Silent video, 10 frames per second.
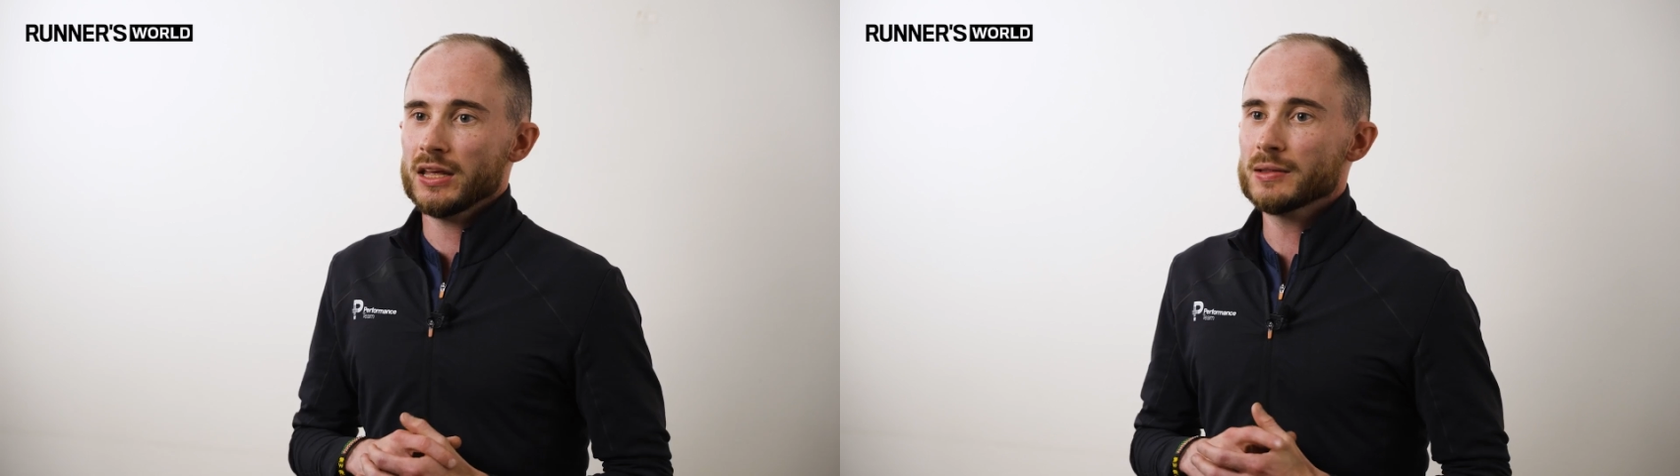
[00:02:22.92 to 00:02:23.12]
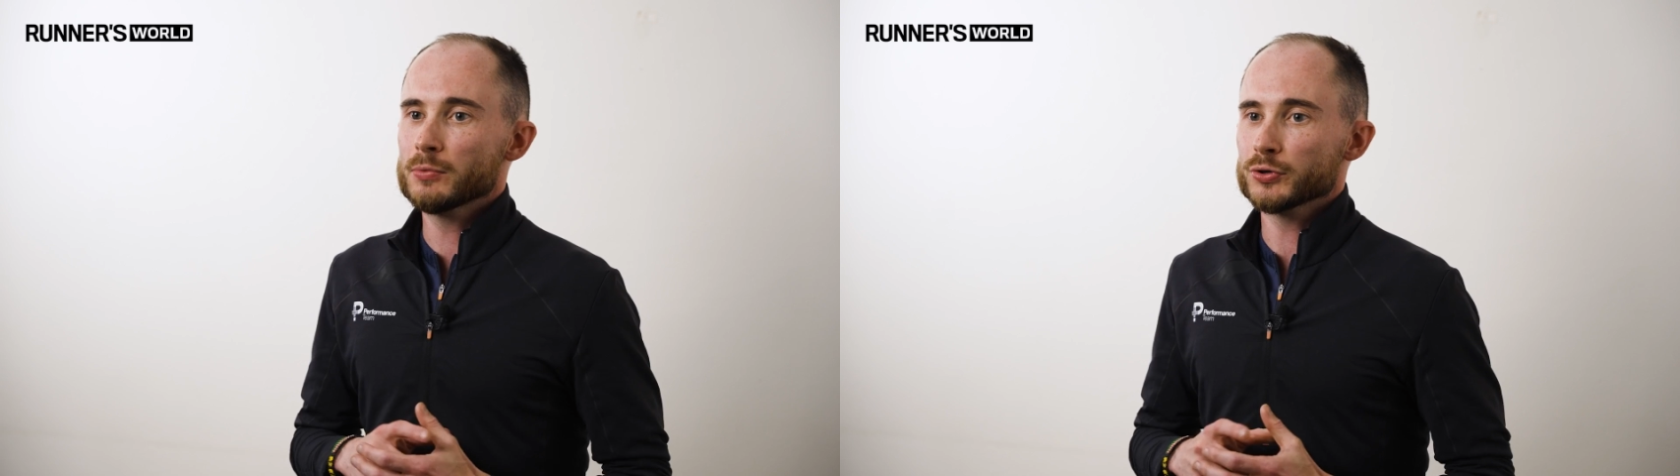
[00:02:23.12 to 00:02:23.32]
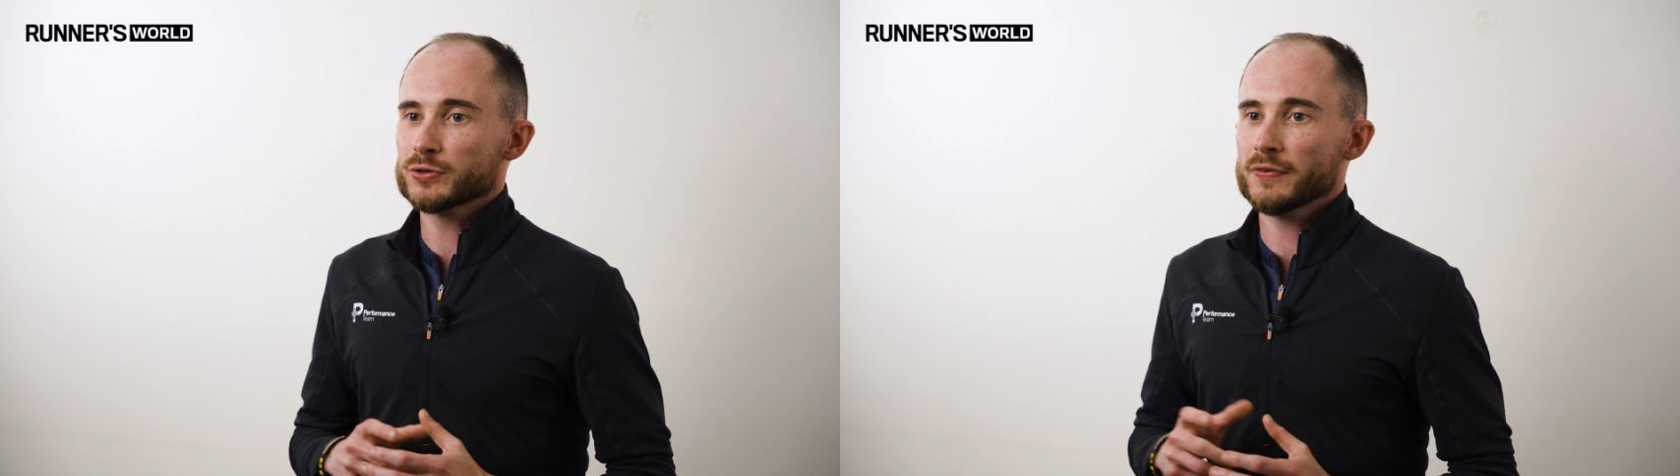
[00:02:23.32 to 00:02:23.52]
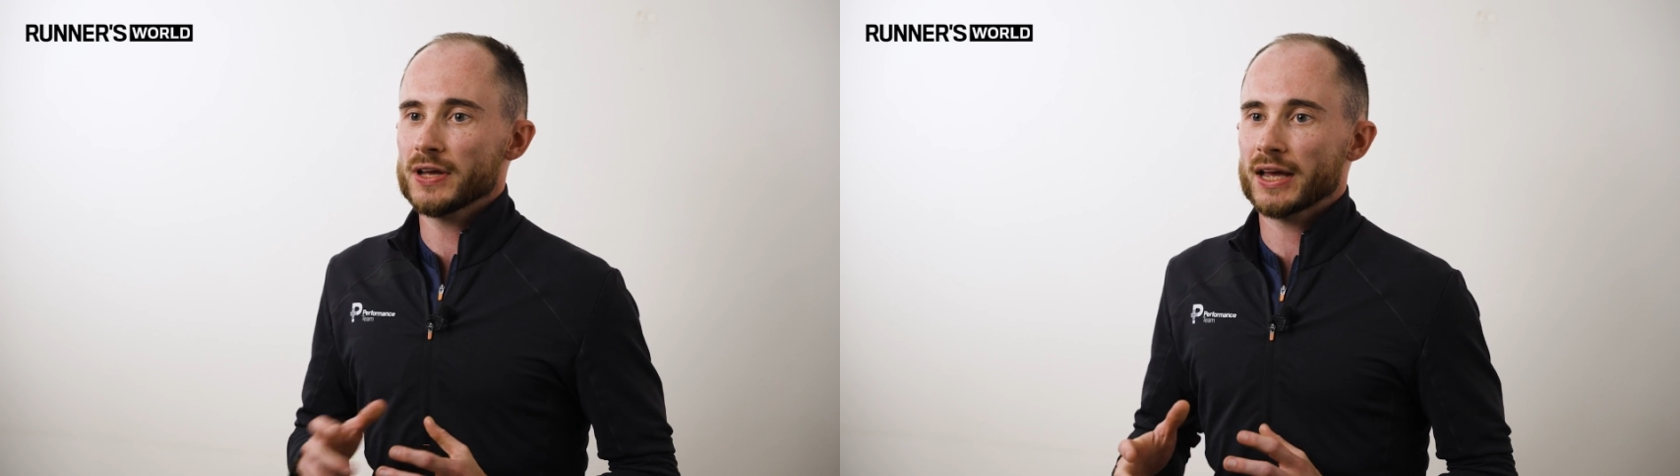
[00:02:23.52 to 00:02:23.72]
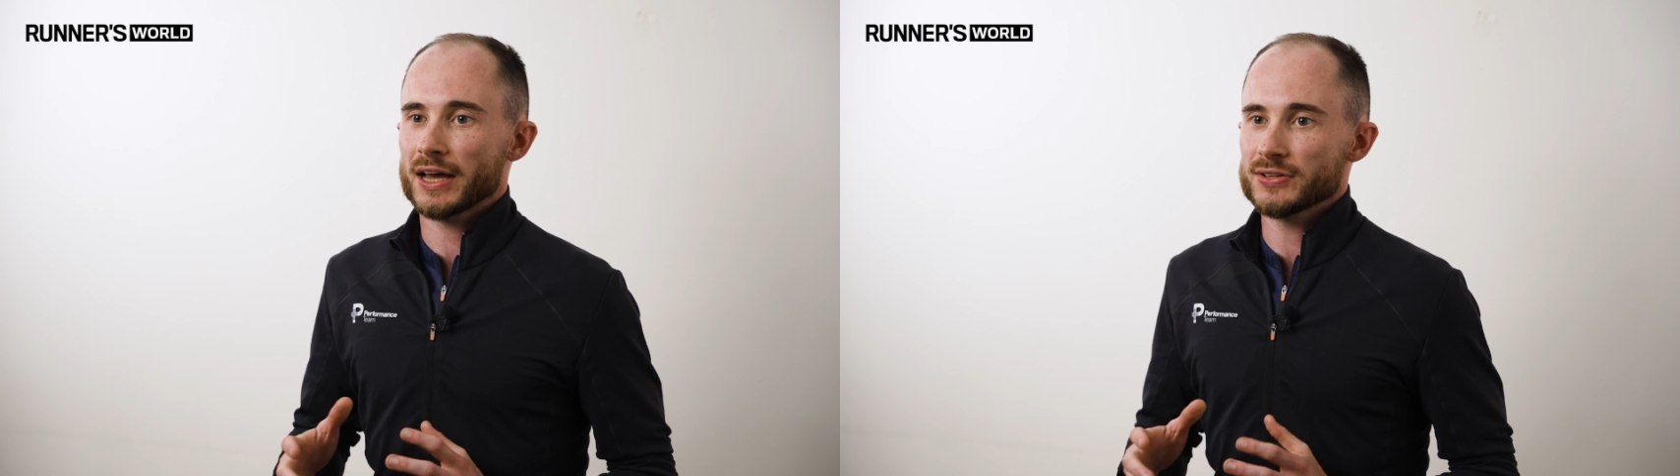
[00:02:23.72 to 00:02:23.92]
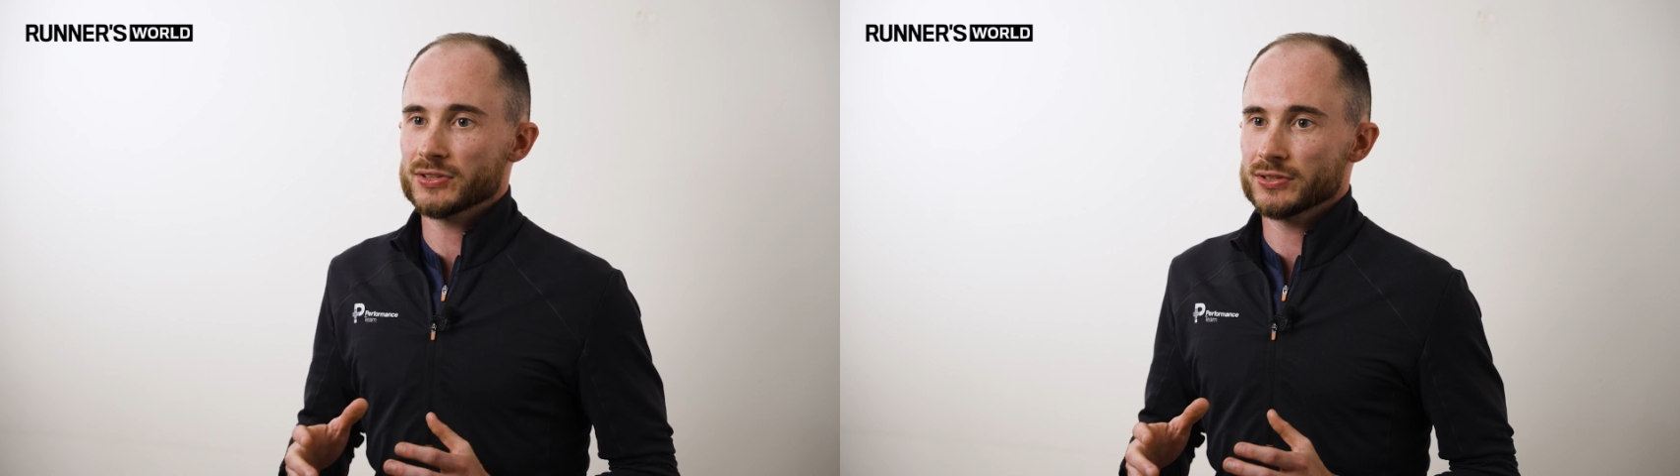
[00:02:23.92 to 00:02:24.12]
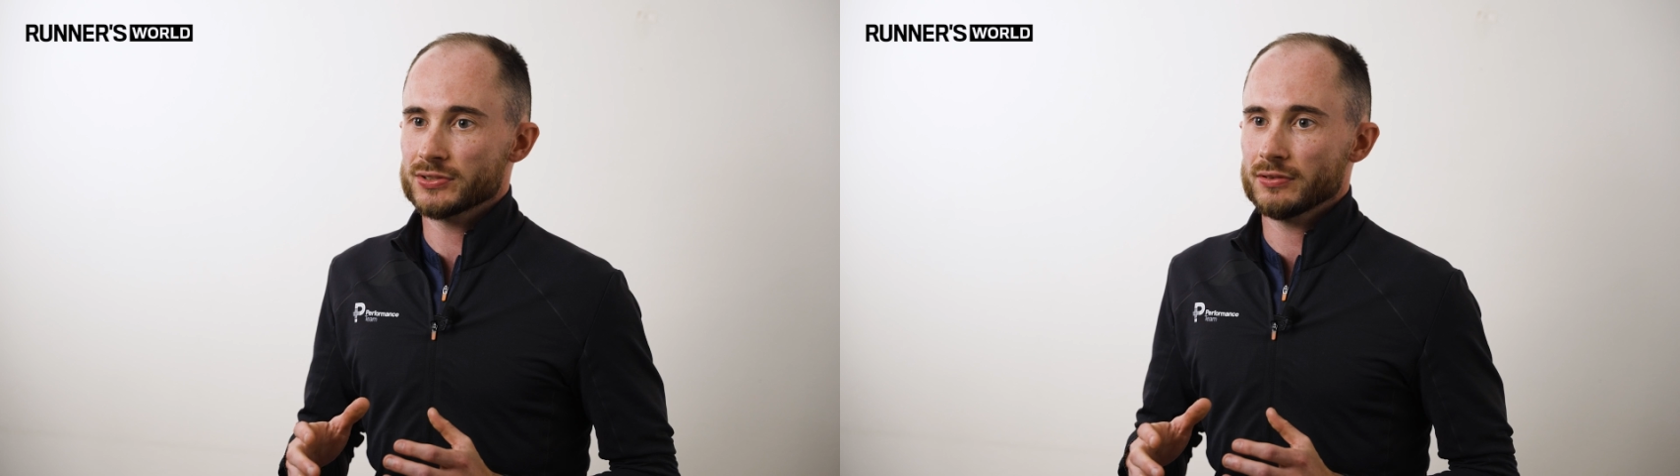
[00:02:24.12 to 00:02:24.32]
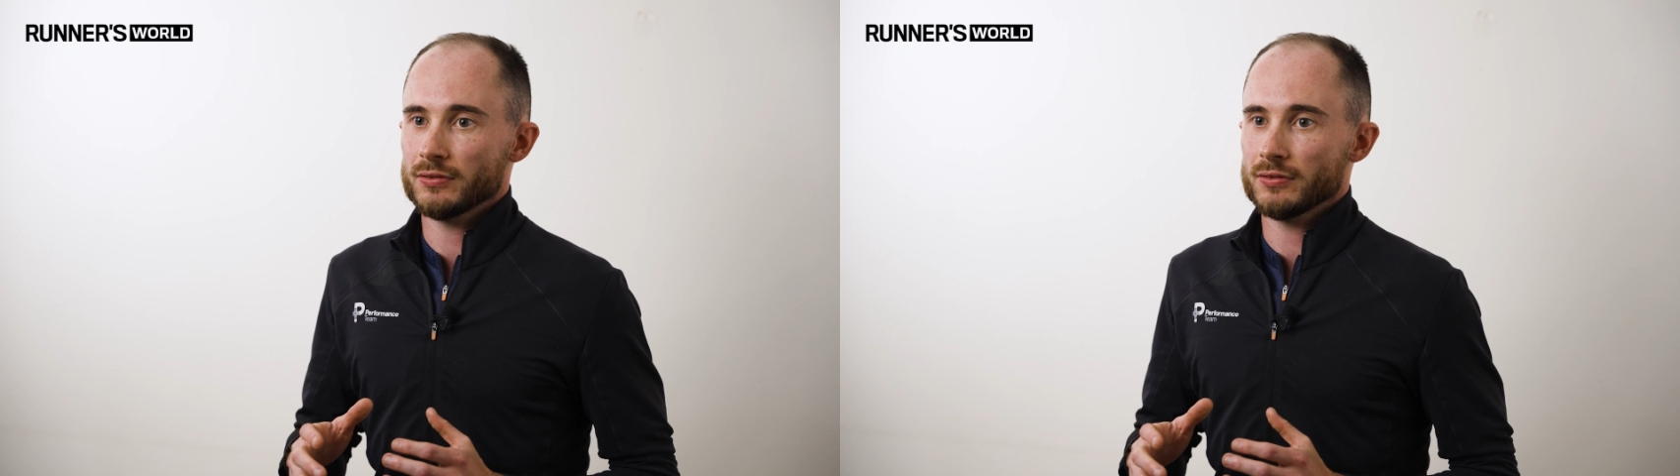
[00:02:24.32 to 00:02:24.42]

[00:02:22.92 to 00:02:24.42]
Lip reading: In the more severe cases,